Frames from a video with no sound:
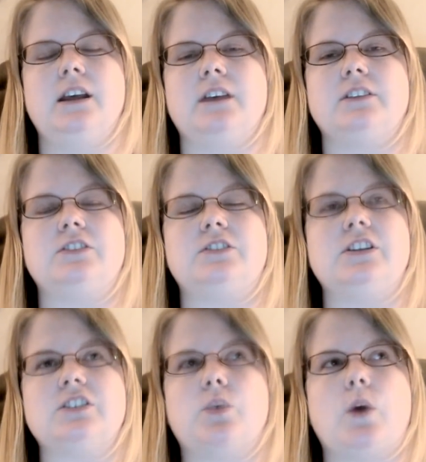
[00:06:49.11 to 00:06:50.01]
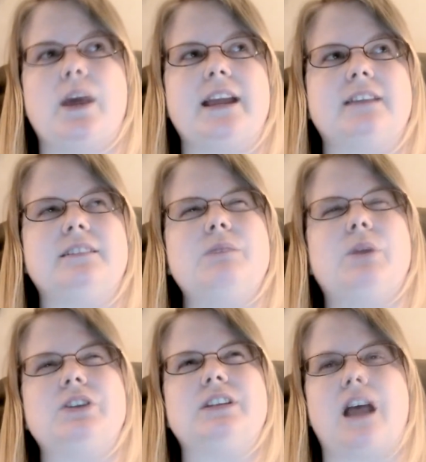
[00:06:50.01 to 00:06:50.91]
So it's just quick. It's
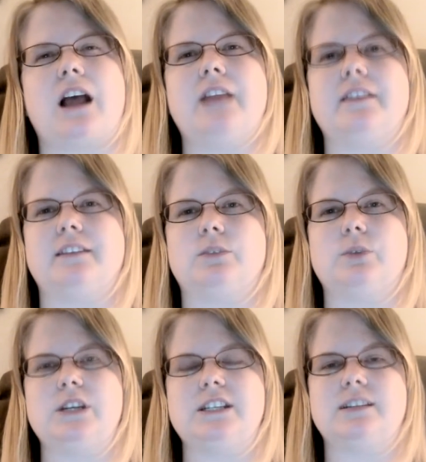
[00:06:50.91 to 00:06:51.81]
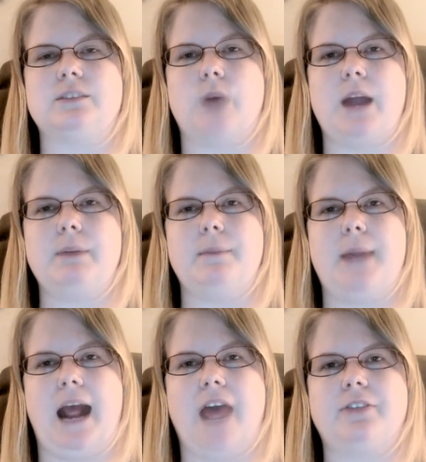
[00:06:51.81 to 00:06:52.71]
similar to the kind of the swish and swipe in the
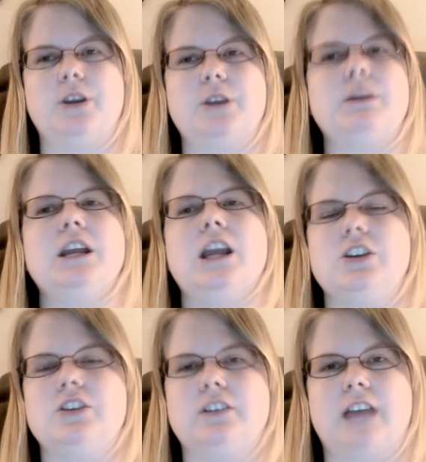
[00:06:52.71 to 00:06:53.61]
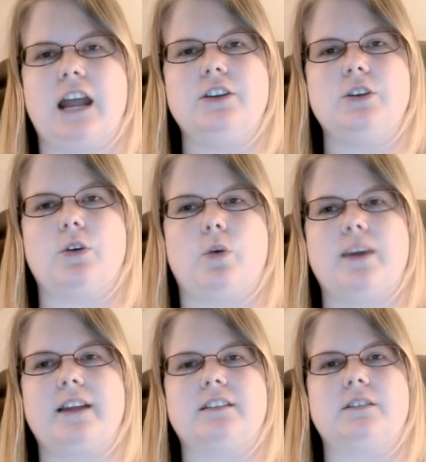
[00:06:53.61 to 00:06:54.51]
bathroom. You just kind of do a
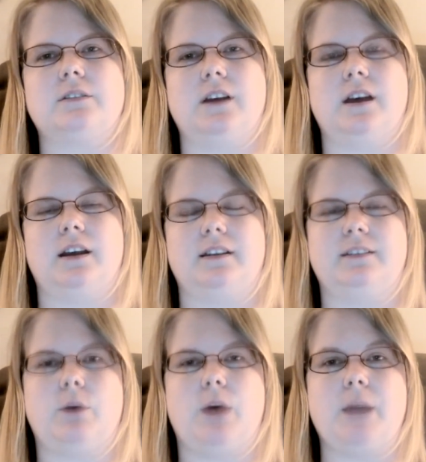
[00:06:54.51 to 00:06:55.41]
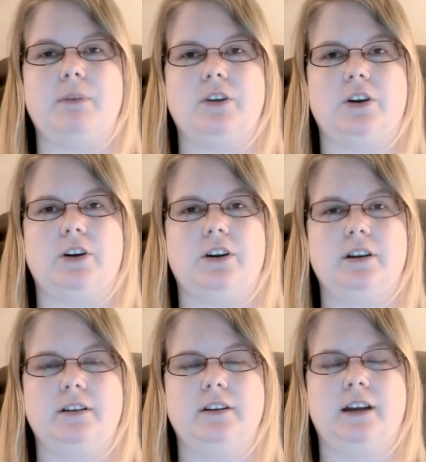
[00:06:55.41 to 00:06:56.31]
quick swipe of your
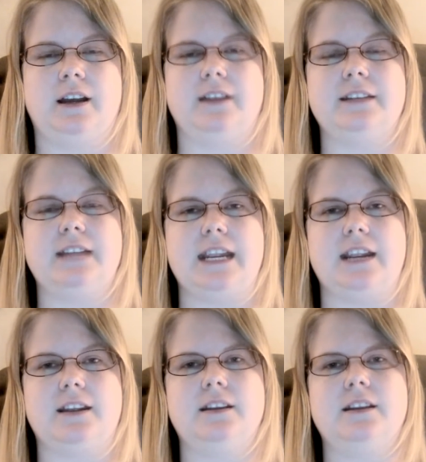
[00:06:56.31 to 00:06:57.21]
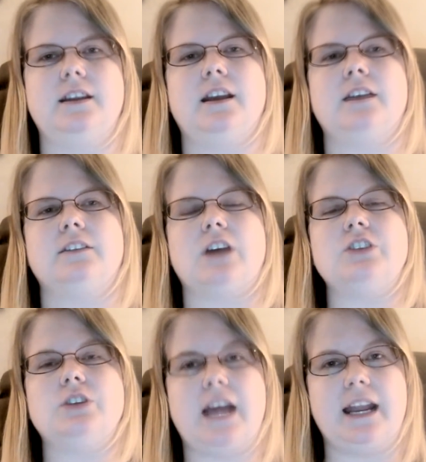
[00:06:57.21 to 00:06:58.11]
sink. So I
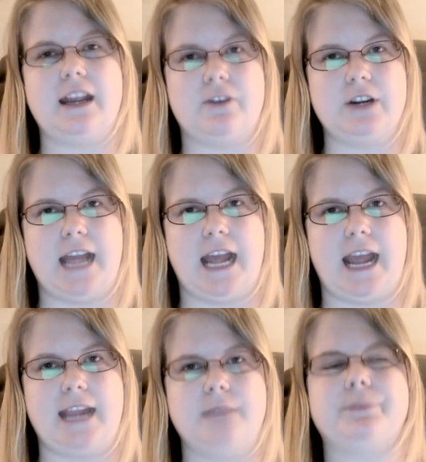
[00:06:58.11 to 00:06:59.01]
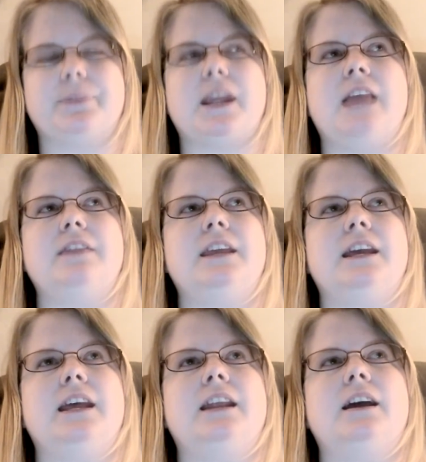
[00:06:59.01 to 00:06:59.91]
do that every day. And
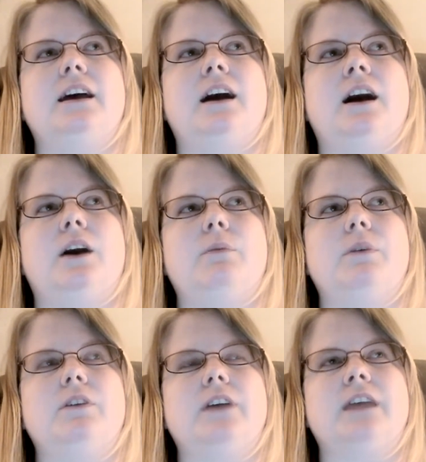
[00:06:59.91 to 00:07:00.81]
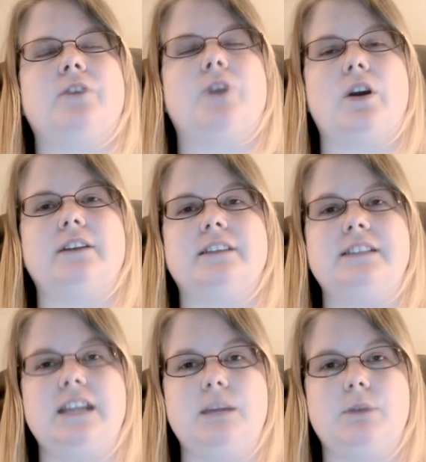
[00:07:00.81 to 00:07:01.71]
then as far as a deep